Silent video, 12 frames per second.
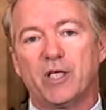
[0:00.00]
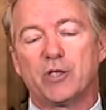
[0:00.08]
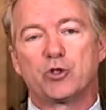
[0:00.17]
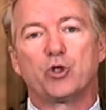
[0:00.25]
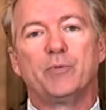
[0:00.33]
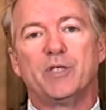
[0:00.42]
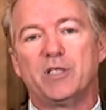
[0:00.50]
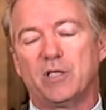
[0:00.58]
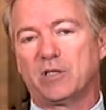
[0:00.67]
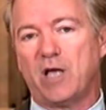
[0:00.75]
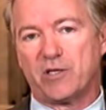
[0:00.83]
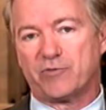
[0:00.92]
things should be
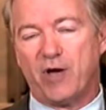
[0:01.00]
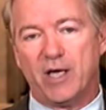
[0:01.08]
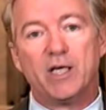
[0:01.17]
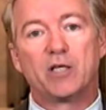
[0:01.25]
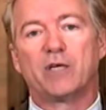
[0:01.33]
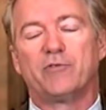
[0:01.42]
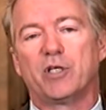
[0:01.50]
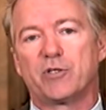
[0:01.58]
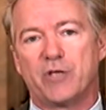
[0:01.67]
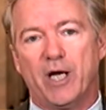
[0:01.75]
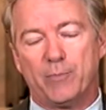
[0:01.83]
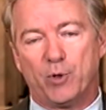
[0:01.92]
declassified. And I'll give you an
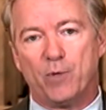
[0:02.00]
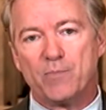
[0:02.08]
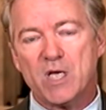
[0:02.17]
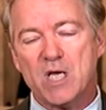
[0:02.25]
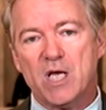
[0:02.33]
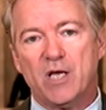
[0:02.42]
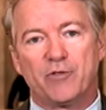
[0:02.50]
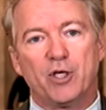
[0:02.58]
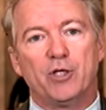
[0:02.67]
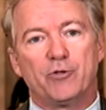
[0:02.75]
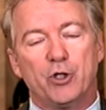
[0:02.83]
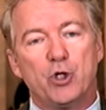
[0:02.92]
example.
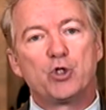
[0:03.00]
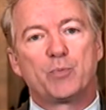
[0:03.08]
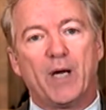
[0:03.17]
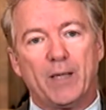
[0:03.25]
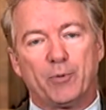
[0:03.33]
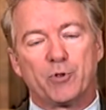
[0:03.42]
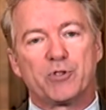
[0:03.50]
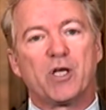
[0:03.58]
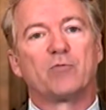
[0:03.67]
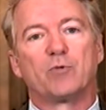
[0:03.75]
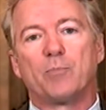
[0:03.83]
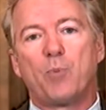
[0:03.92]
The newspapers
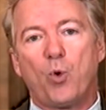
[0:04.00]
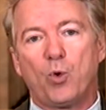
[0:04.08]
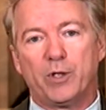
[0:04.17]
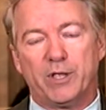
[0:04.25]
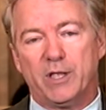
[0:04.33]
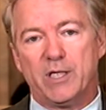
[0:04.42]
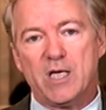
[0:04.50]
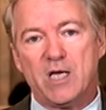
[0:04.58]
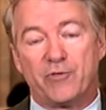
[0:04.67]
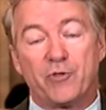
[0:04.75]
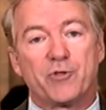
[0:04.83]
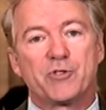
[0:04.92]
have reported
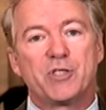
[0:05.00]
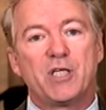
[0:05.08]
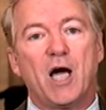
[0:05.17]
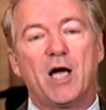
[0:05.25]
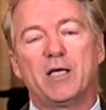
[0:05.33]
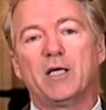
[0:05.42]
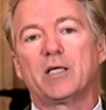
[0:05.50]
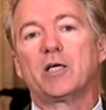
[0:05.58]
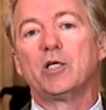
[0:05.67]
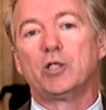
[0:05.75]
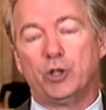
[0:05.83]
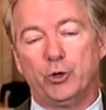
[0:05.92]
that the CIA
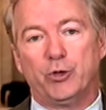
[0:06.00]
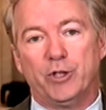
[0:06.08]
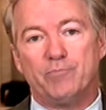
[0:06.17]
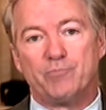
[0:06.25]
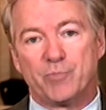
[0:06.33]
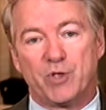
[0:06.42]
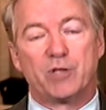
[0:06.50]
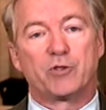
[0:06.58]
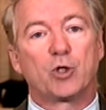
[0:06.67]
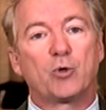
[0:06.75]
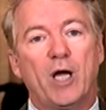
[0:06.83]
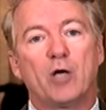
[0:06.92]
concluded that
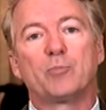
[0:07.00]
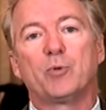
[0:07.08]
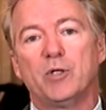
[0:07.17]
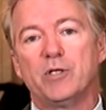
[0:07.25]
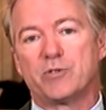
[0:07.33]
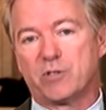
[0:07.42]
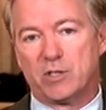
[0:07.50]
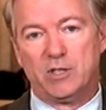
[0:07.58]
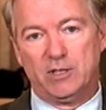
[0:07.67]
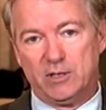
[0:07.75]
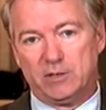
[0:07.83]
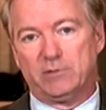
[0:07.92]
the Crown Prince,
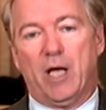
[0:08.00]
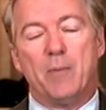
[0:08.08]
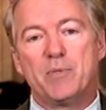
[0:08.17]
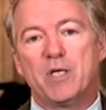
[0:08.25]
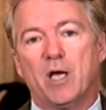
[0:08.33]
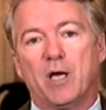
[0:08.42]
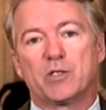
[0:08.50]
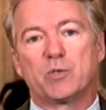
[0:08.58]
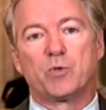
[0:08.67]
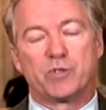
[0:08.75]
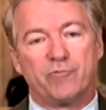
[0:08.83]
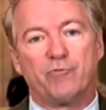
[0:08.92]

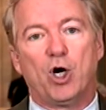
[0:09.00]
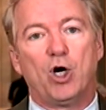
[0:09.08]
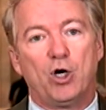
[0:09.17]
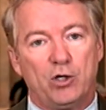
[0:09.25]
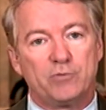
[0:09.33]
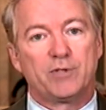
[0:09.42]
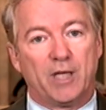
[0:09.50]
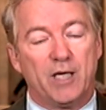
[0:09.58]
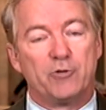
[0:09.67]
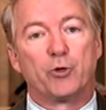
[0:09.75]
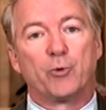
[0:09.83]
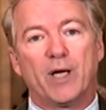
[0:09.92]
MBS, was involved
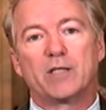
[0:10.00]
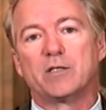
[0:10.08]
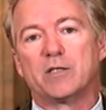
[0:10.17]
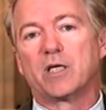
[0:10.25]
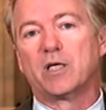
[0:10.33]
and directed the